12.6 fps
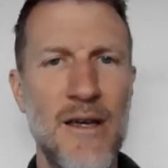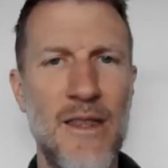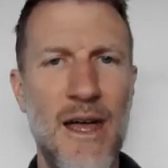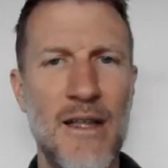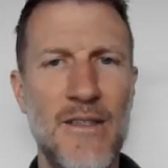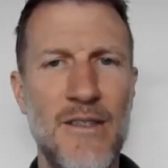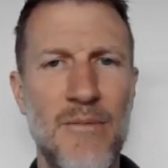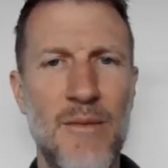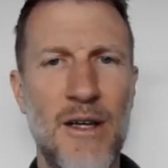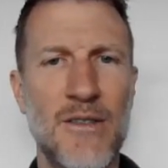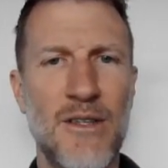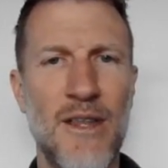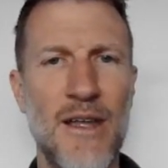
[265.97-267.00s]
That's the
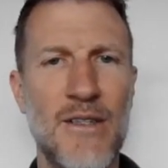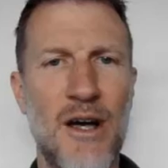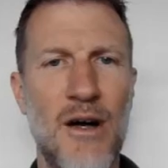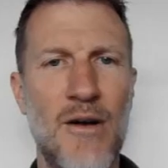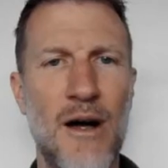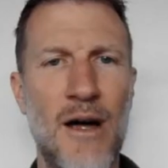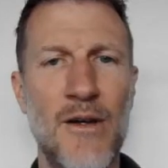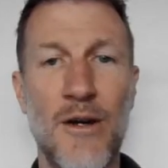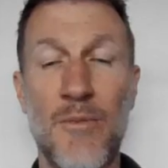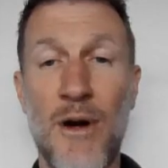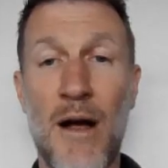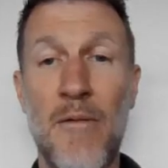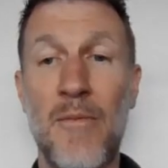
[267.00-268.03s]
muscle that's under
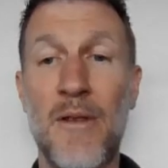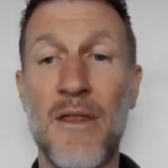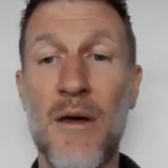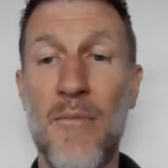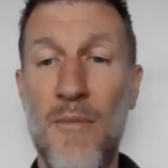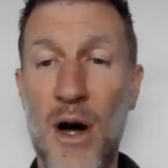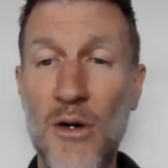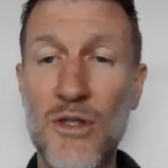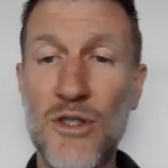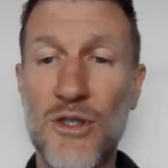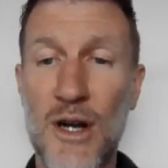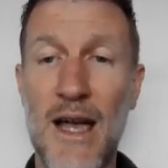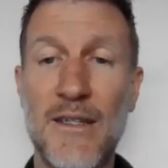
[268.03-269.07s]
probably the most
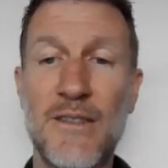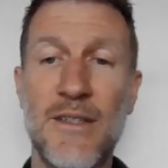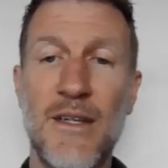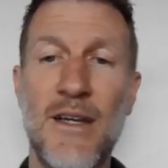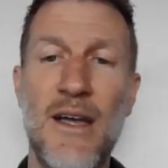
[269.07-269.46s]
stress